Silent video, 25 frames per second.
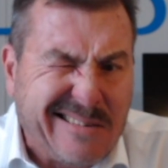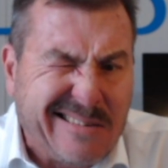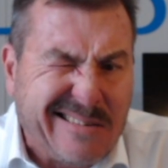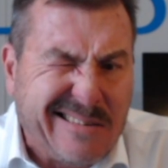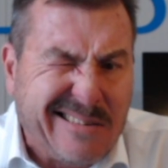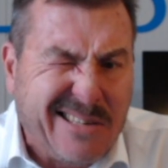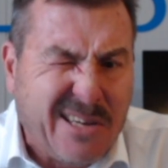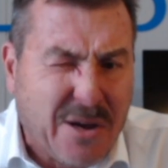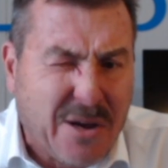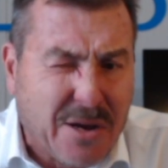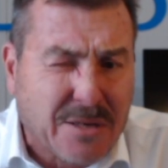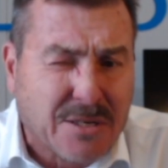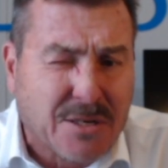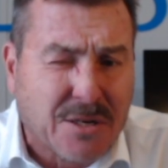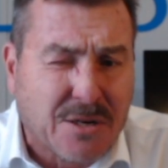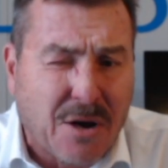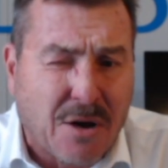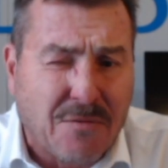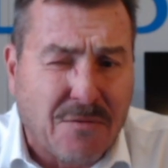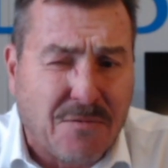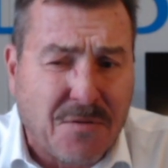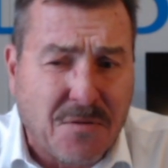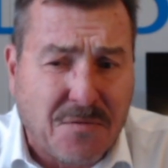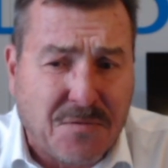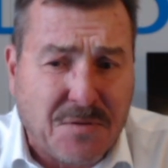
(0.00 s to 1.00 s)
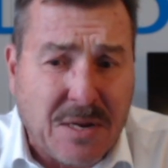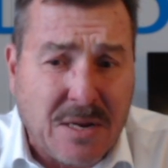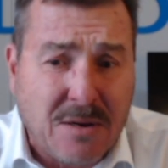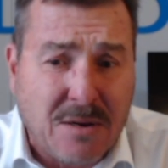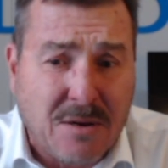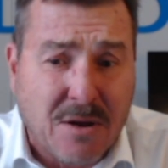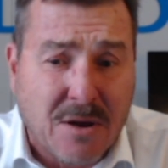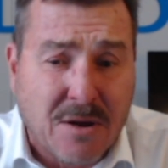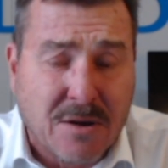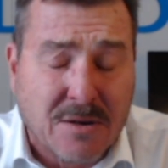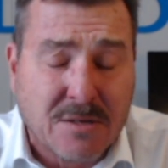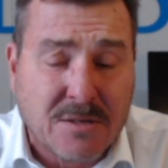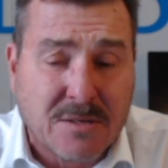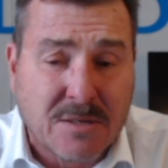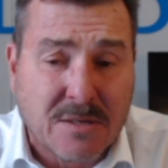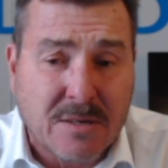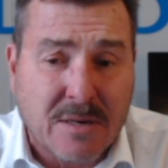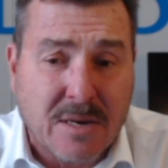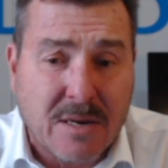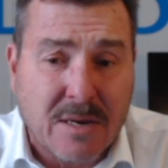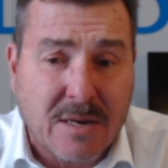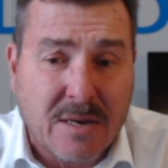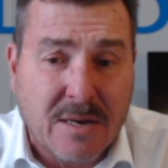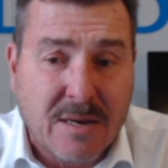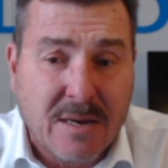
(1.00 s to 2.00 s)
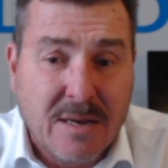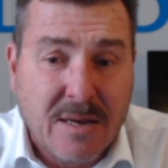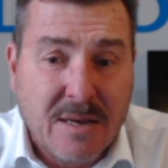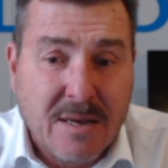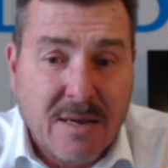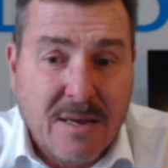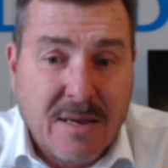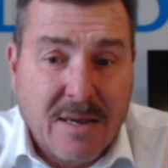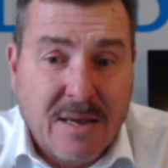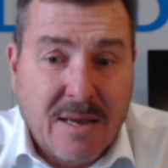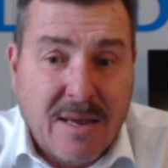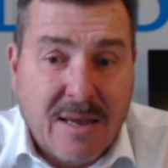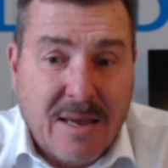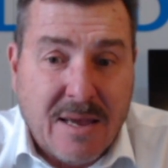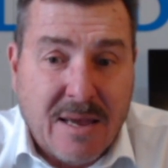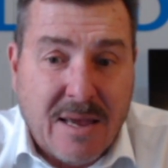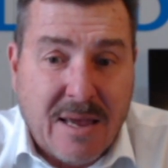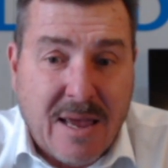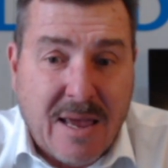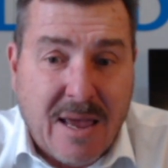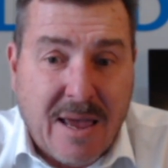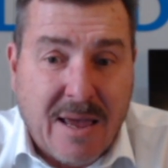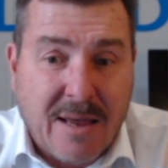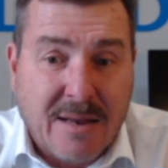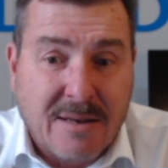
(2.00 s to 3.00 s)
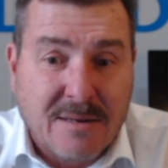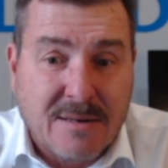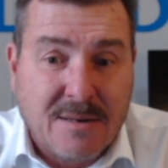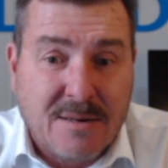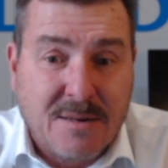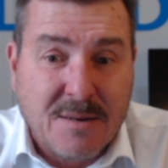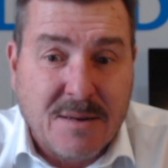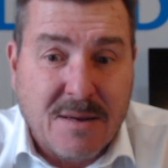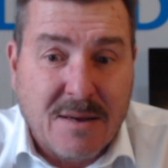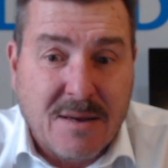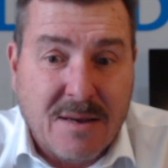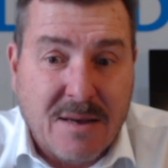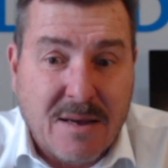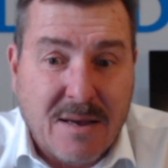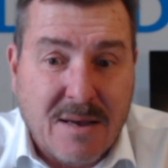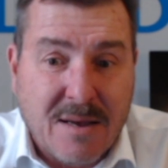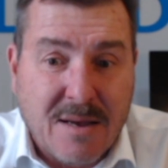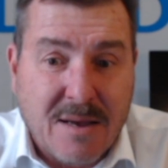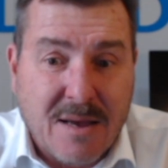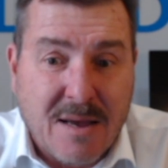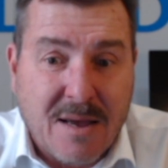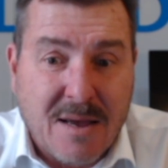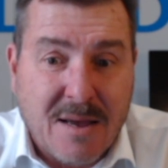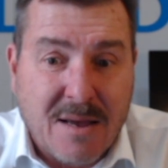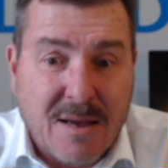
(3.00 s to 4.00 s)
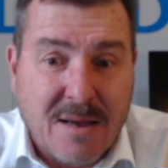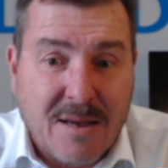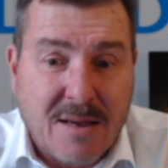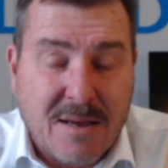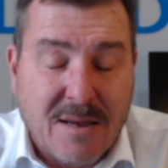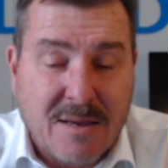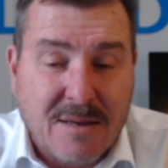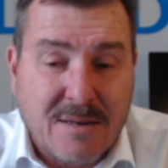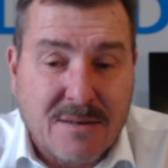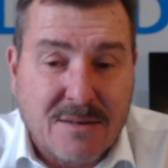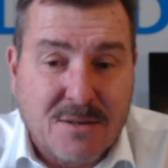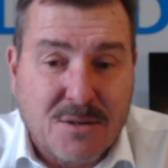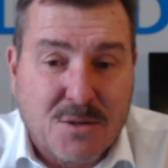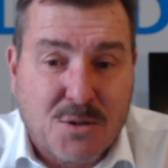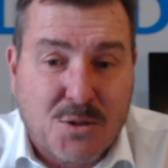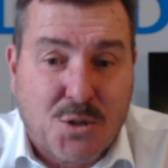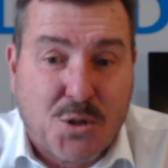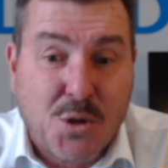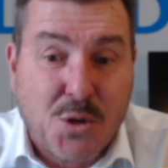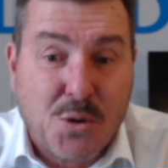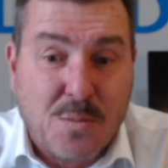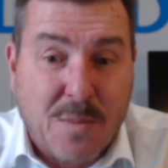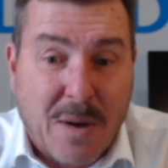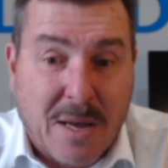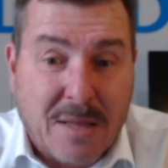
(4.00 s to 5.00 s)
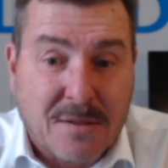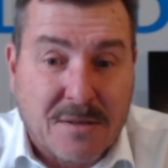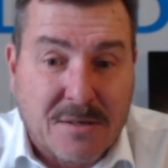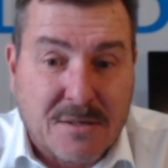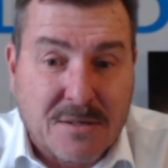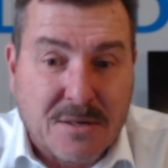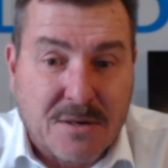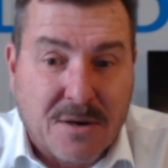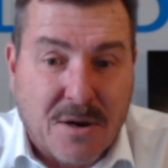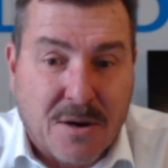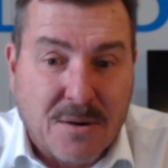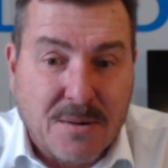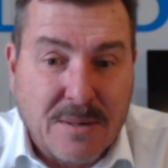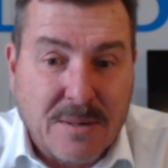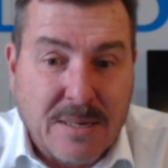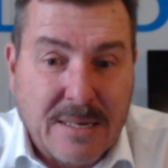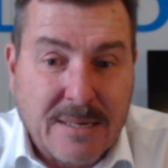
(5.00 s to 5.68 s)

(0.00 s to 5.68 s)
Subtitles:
years ago, 15 years and 2 months ago.